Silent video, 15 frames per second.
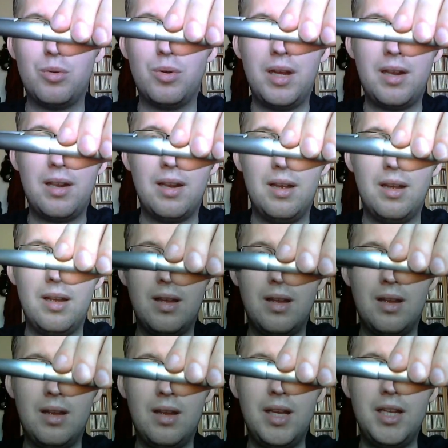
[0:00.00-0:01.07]
right?
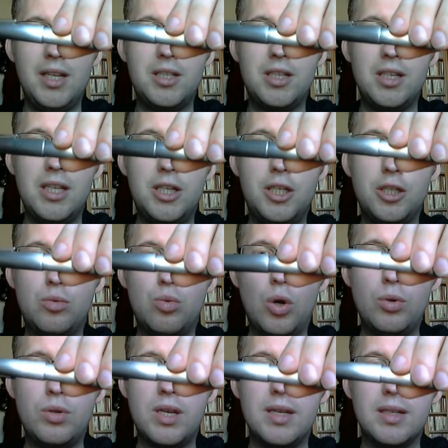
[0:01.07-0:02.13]
It's It just
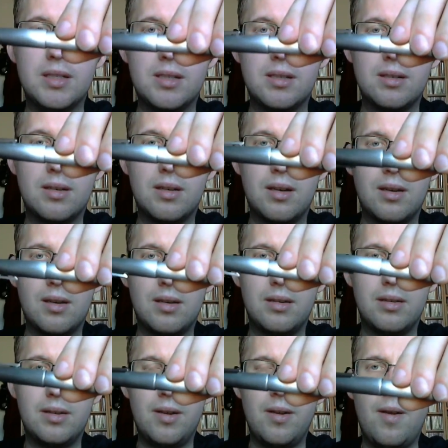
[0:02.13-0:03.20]
rotates.
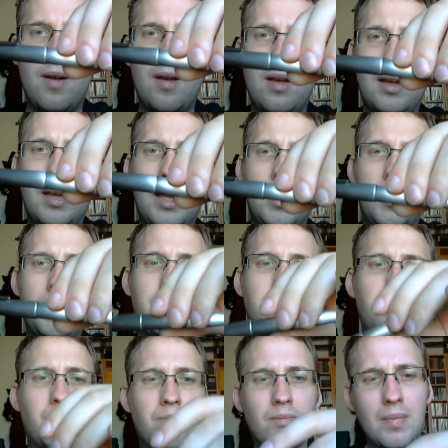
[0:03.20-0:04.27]
Um,
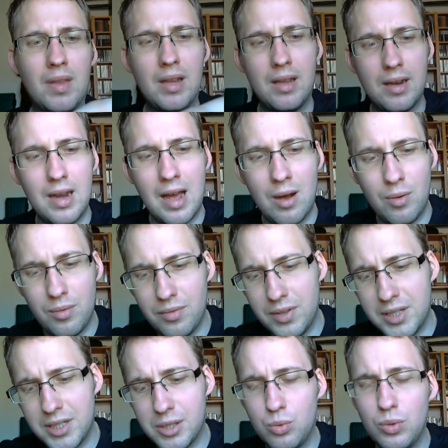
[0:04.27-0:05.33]
now, this
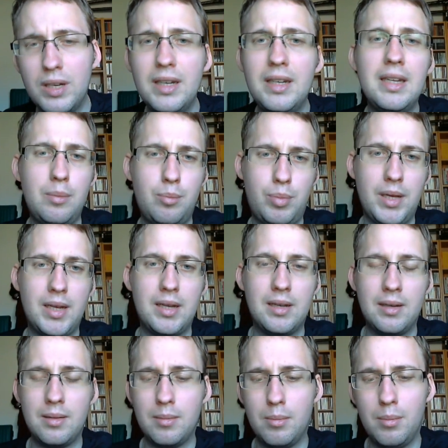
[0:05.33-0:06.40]
is really
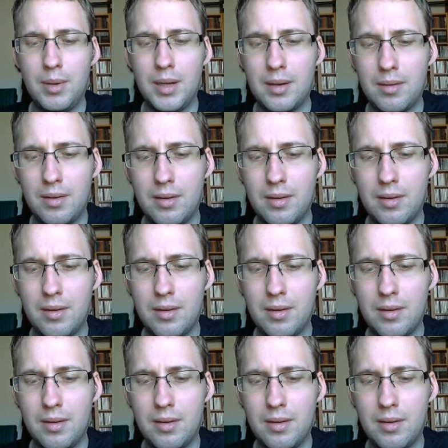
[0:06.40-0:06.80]
nitpicking, but,